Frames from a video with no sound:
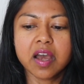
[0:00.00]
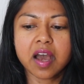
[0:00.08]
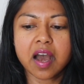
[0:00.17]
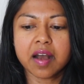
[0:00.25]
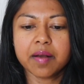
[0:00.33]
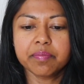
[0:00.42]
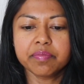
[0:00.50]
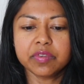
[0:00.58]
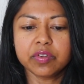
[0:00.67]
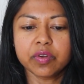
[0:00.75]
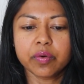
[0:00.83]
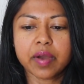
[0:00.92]
um,
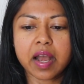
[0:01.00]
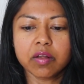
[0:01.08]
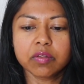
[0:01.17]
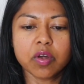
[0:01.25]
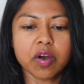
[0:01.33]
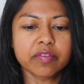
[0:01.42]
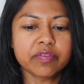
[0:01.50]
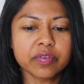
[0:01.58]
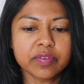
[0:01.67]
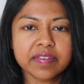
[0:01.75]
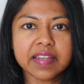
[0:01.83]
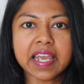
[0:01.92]
you know, how long
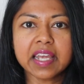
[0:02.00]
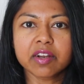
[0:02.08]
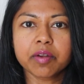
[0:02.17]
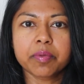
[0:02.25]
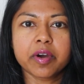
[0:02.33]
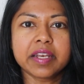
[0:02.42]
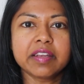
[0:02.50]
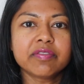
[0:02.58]
foods stay in our body.